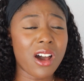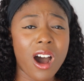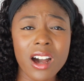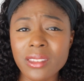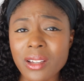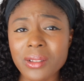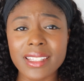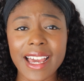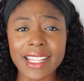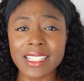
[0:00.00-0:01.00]
on those
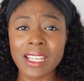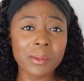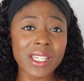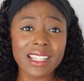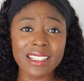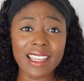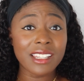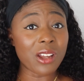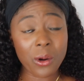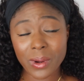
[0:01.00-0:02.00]
sites because I
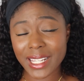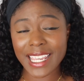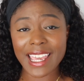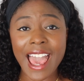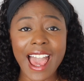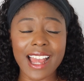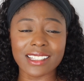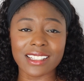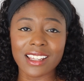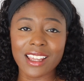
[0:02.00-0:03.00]
don't want to get hacked.